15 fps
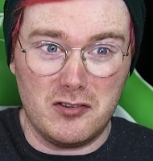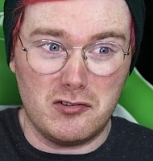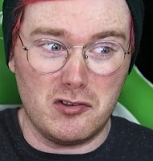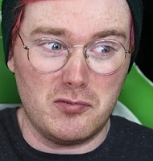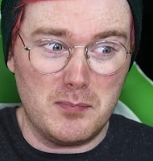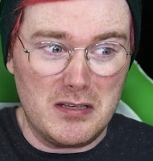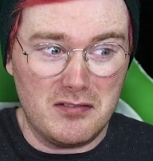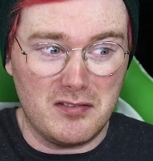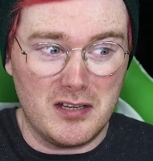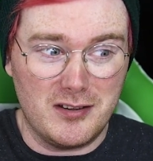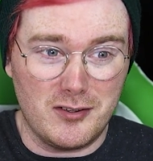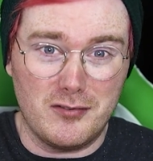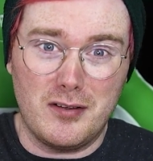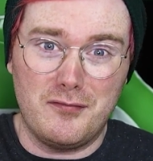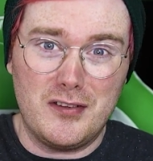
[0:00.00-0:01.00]
It just means
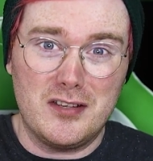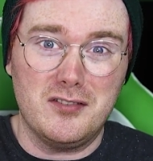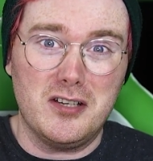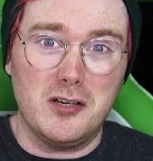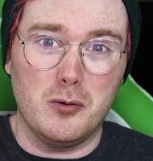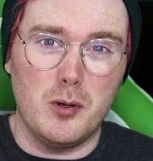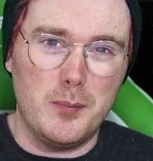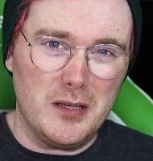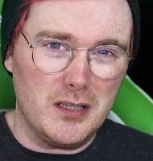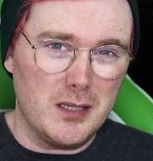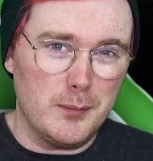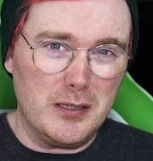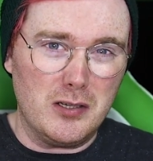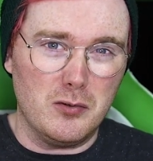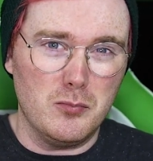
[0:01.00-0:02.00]
that Dorinthea's hero
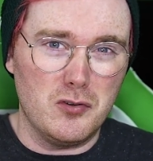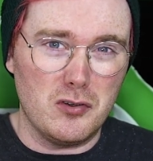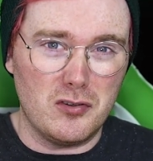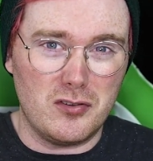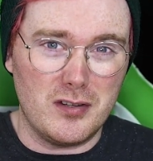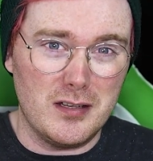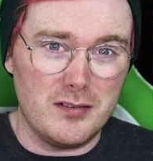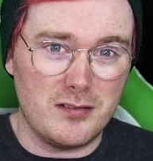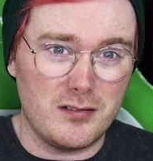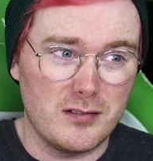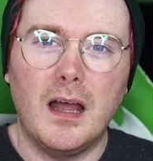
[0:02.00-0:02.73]
ability becomes useless.